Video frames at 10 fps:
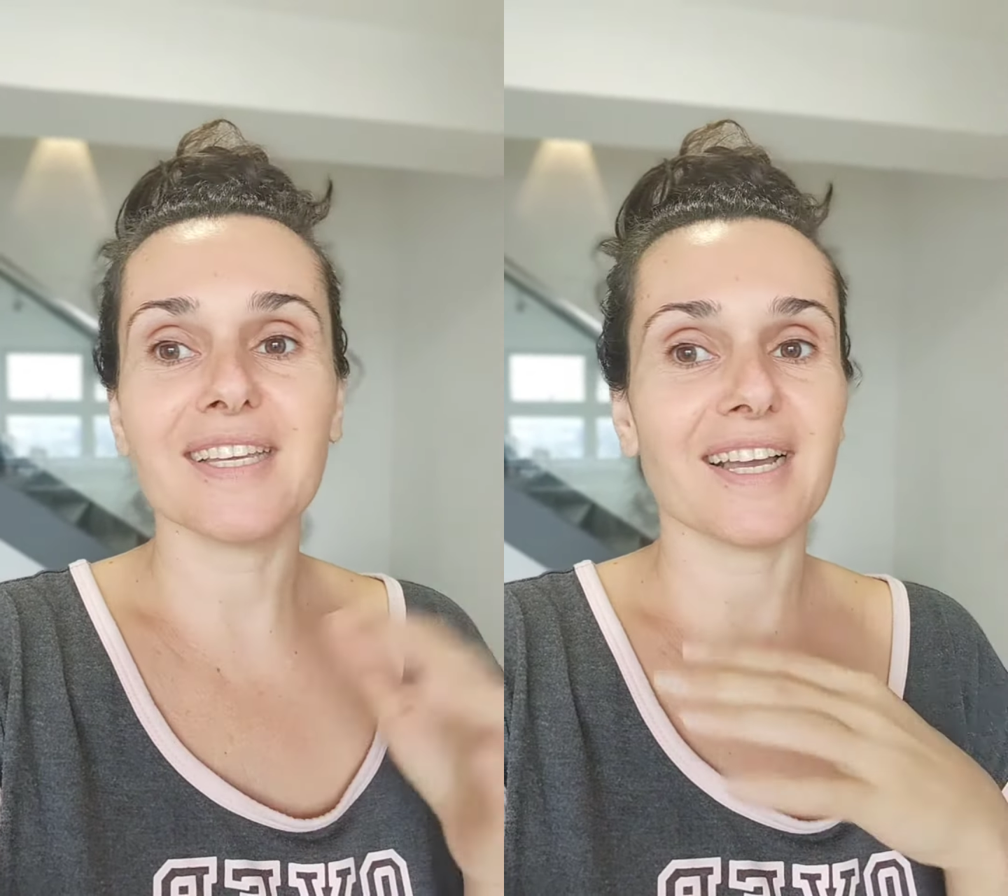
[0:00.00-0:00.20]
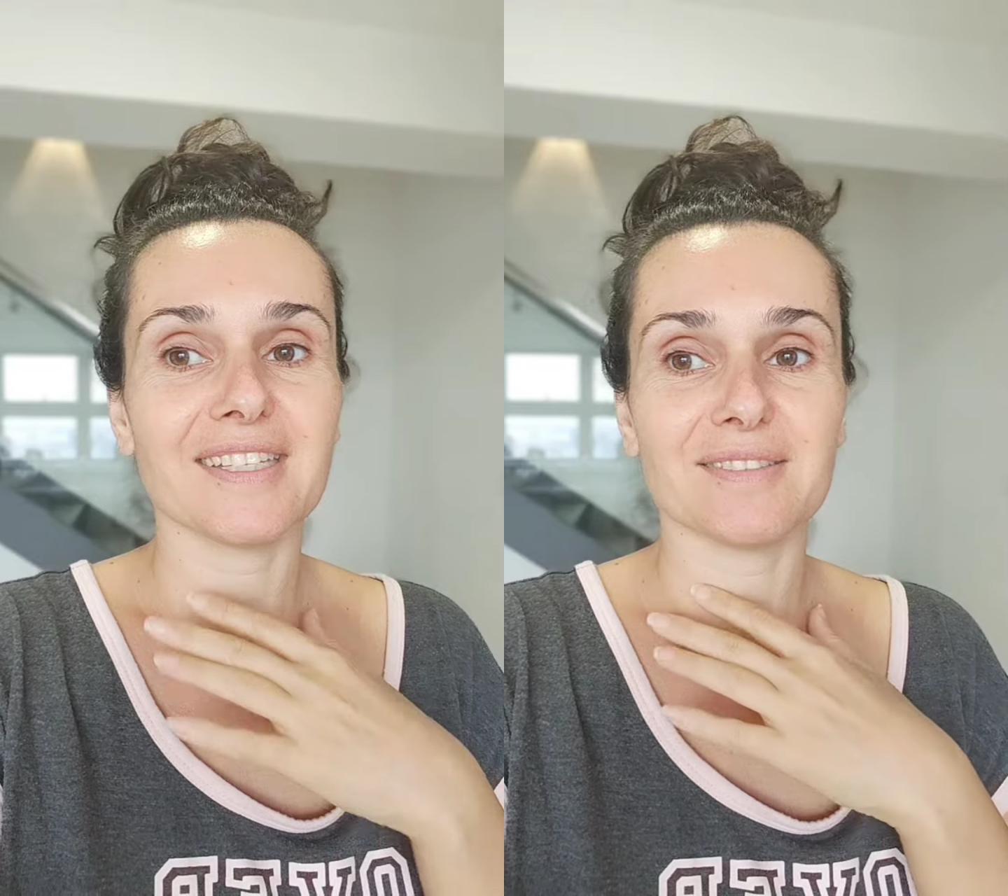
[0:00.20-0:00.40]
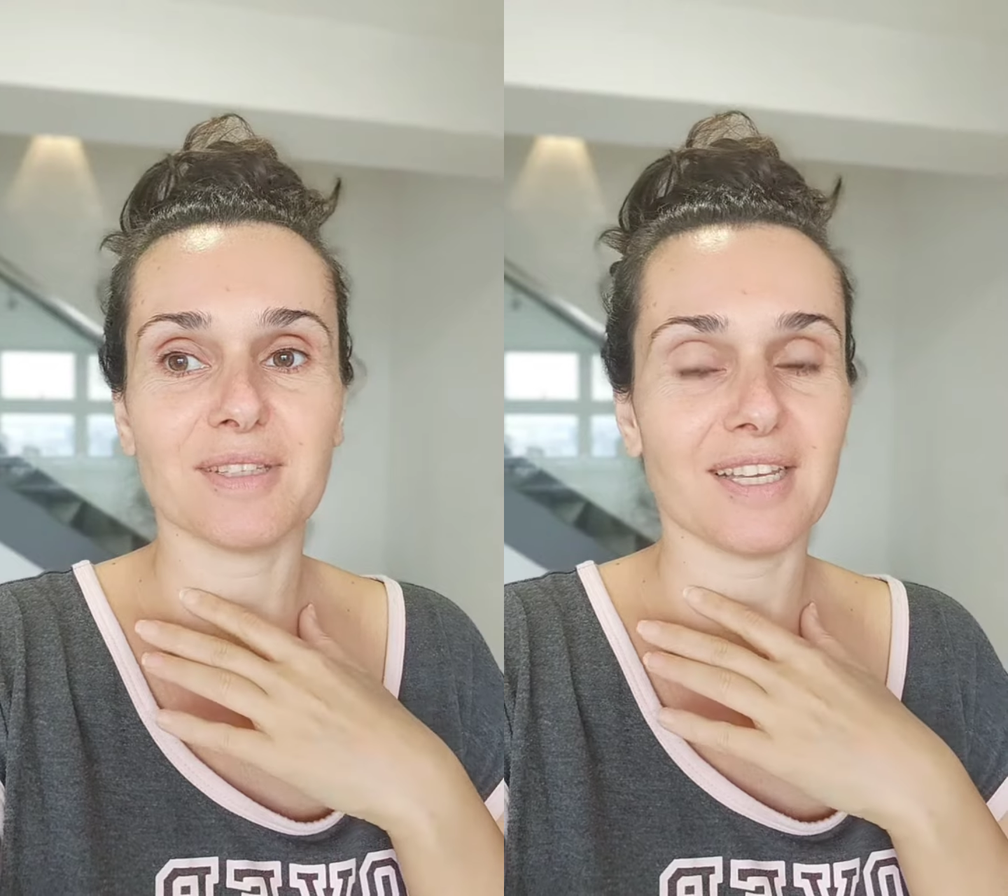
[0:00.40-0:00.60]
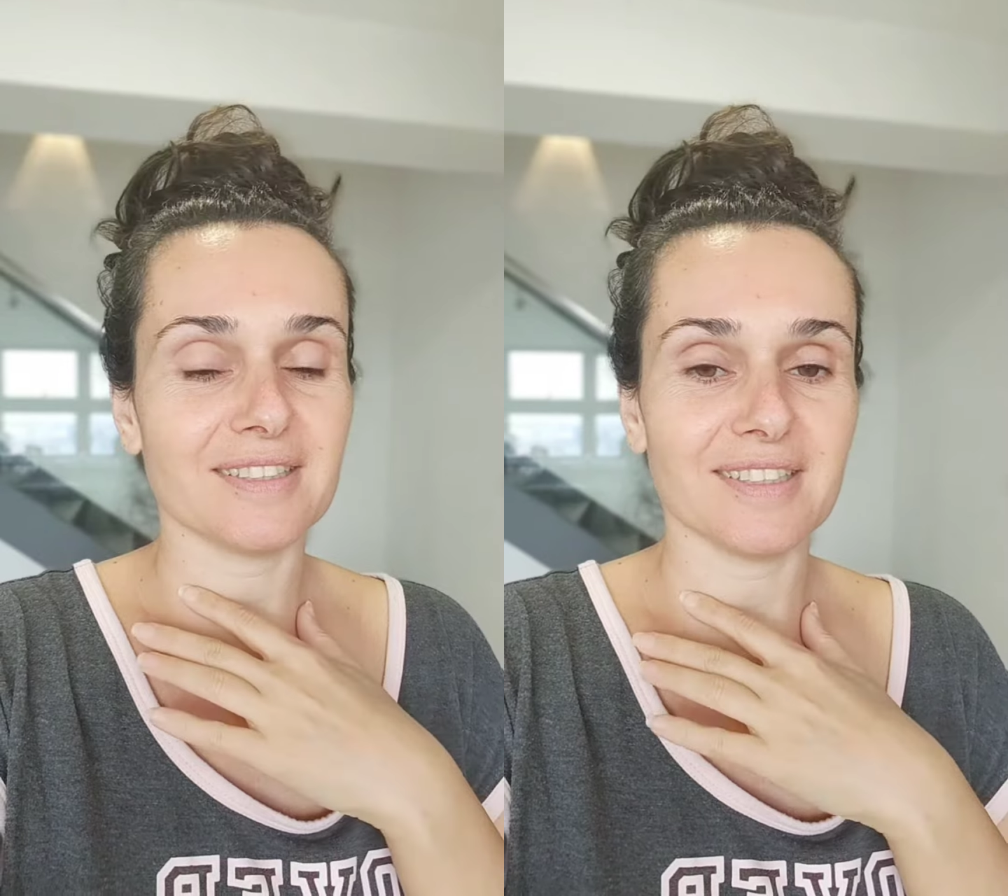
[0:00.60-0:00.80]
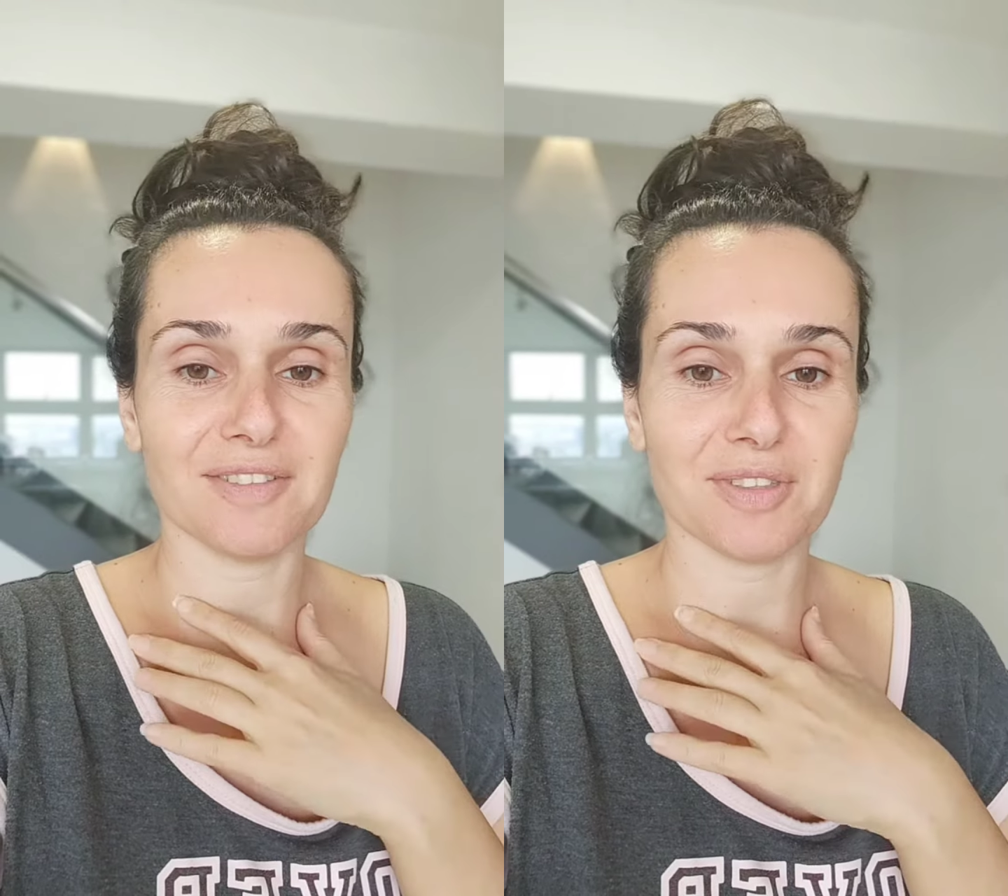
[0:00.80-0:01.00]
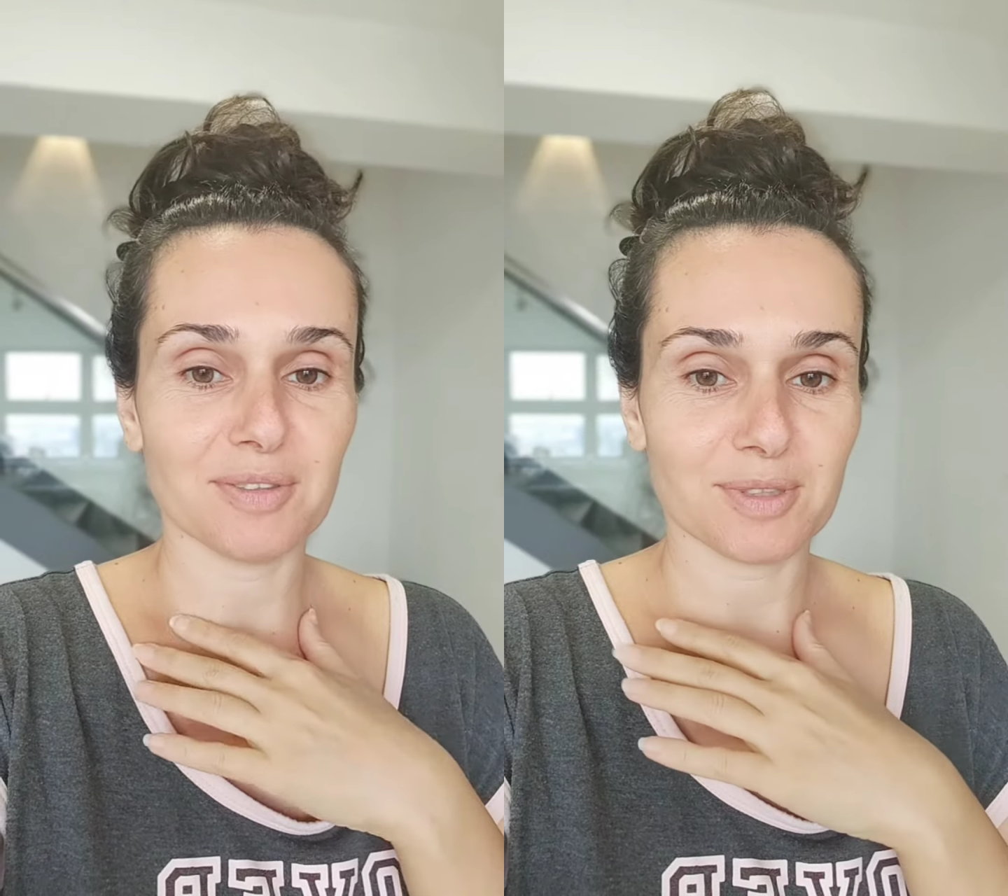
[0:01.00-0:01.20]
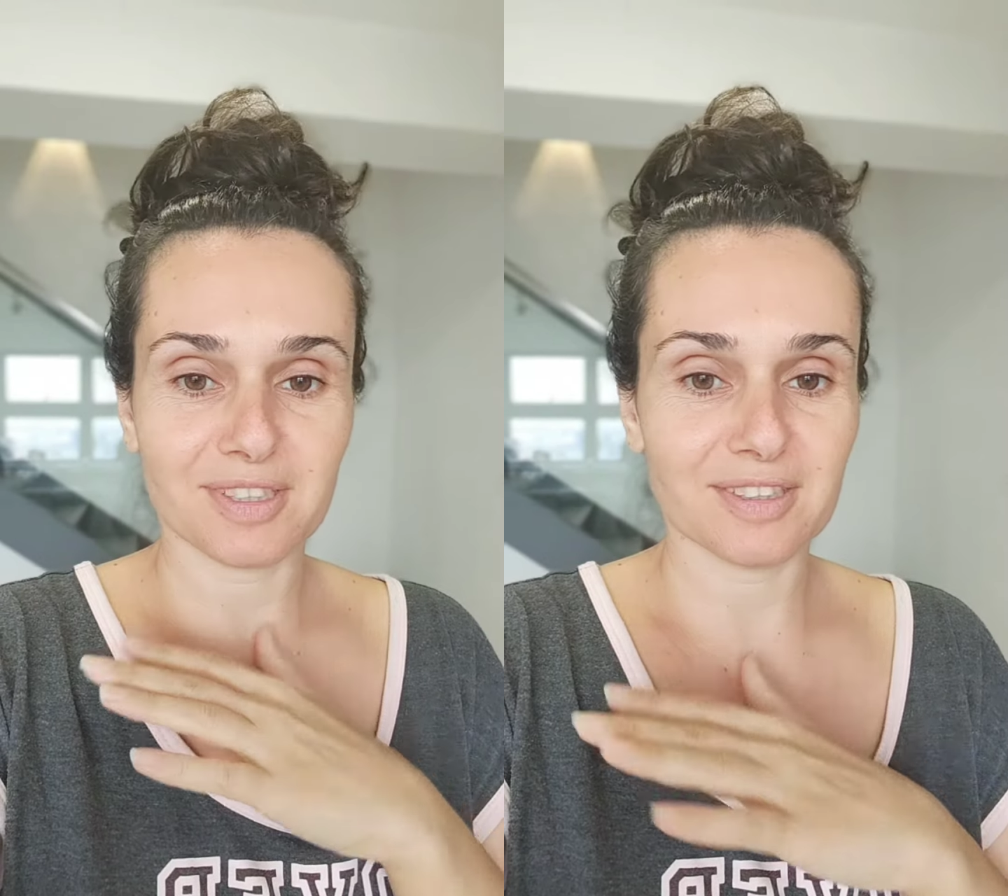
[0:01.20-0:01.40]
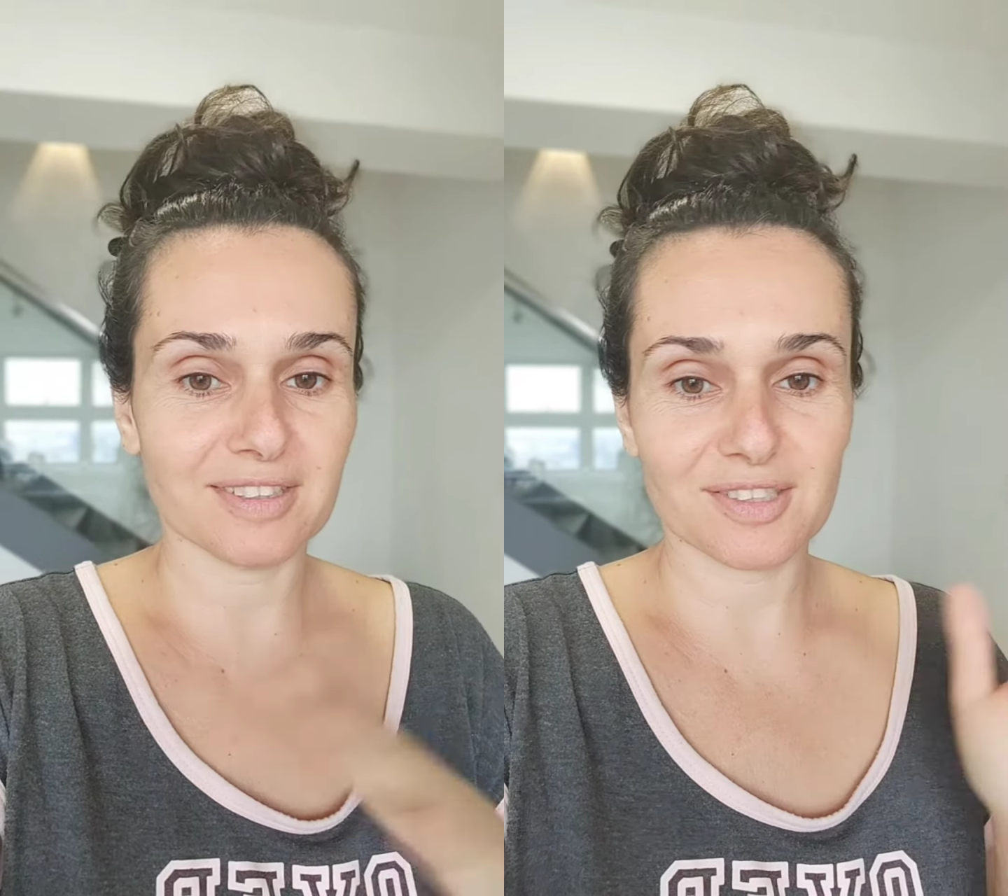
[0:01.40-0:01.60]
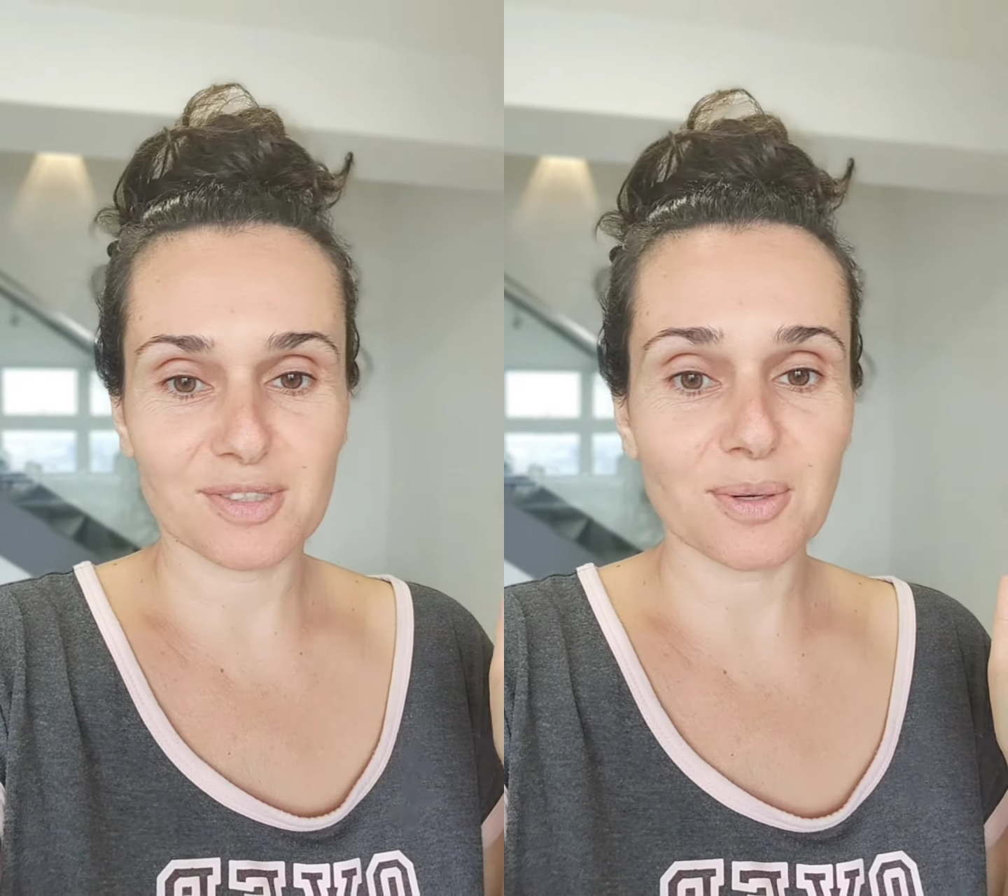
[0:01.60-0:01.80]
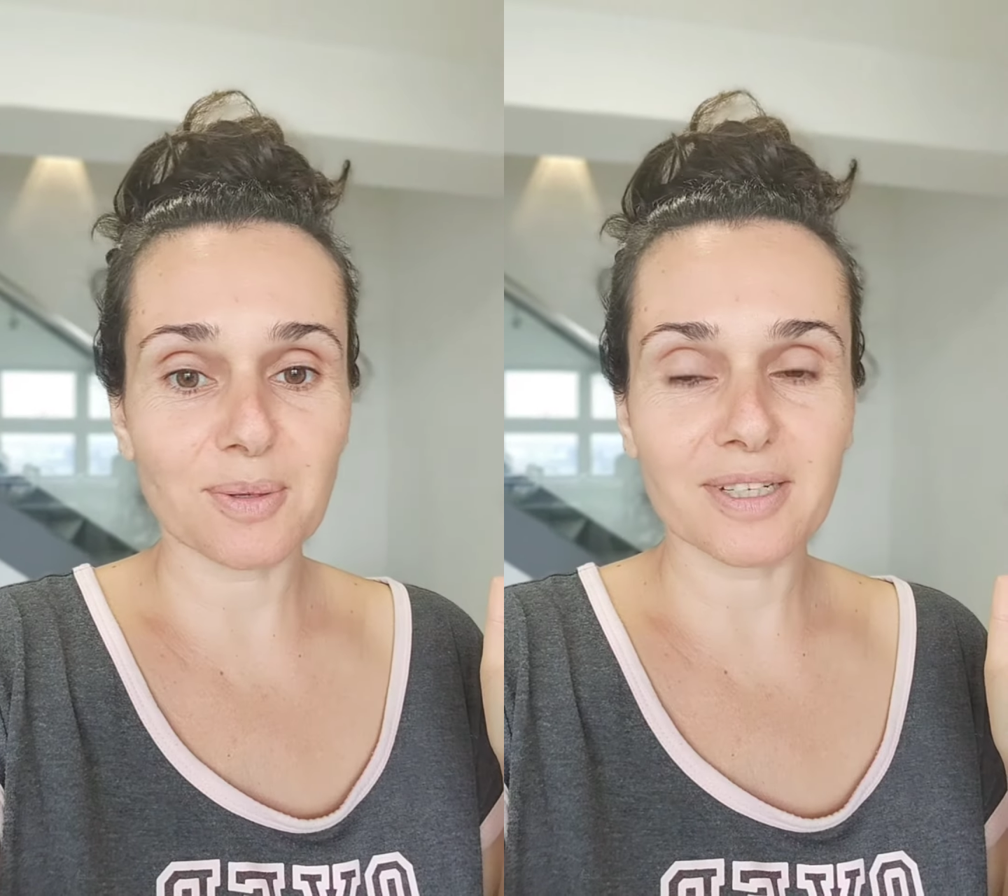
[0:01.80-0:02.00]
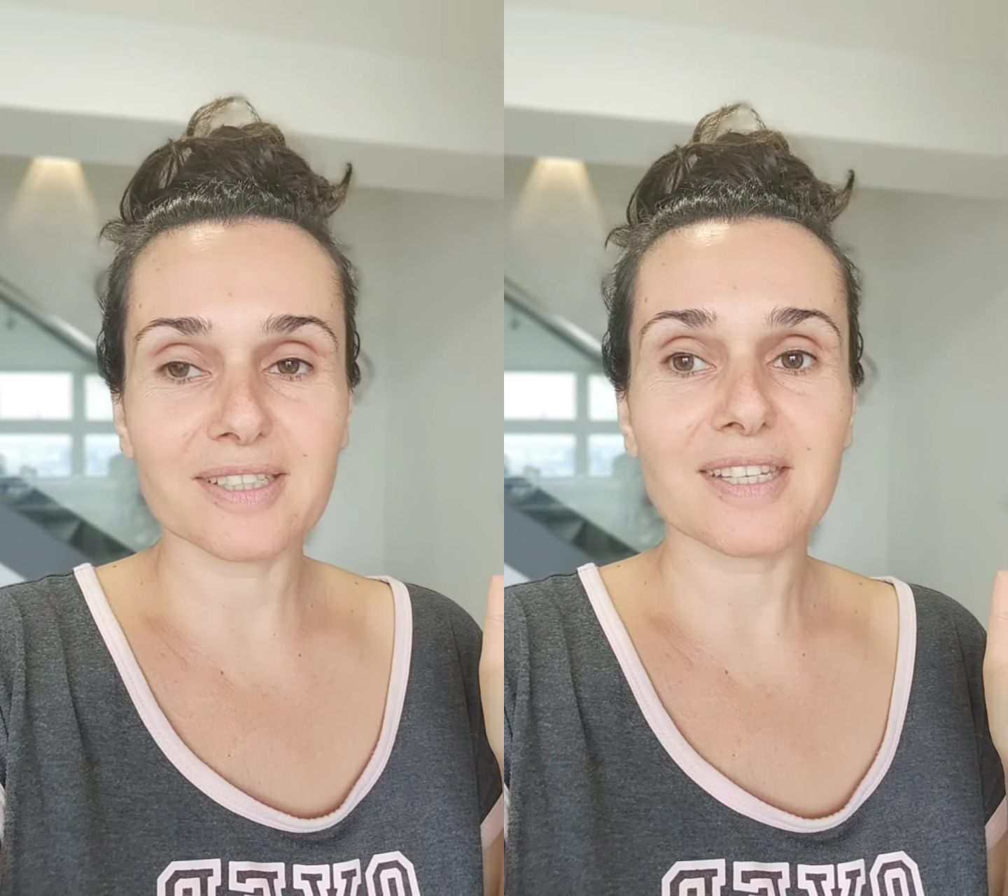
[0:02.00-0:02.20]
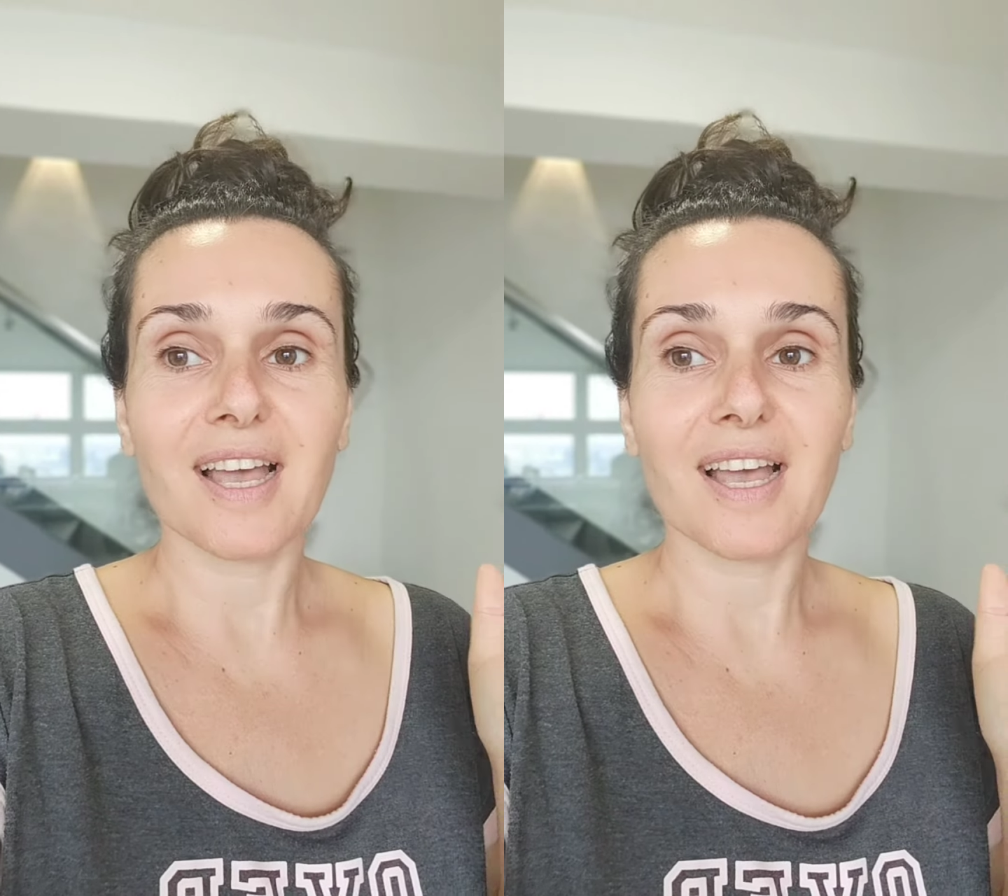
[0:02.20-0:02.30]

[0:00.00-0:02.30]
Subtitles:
I didn't even really did the stories.